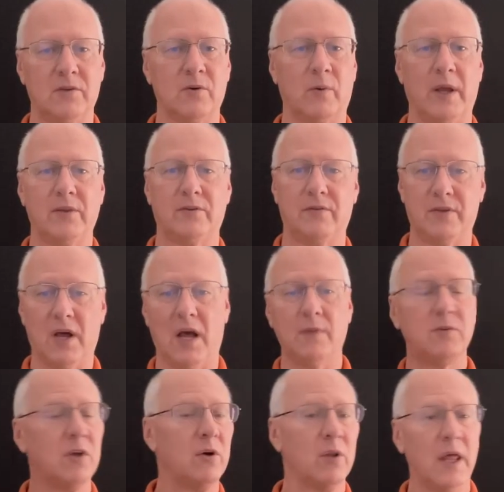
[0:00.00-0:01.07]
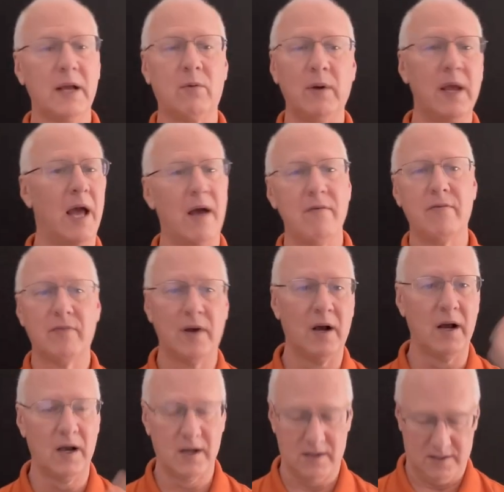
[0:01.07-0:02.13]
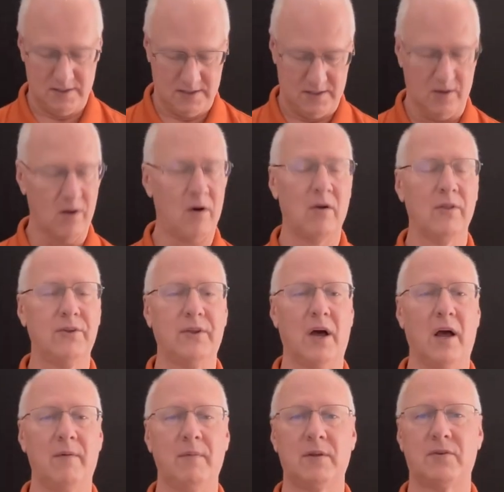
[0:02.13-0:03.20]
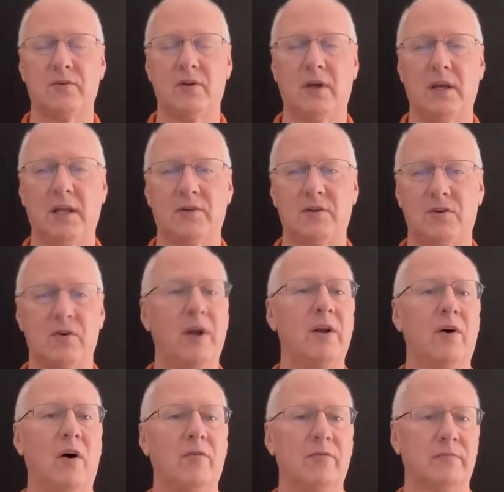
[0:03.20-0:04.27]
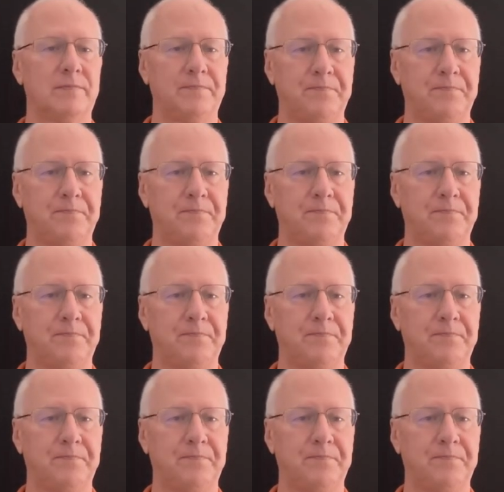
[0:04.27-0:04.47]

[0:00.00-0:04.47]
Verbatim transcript: it's a waste of time so like we have uh, uh, all the time it's uh, it's a trade-off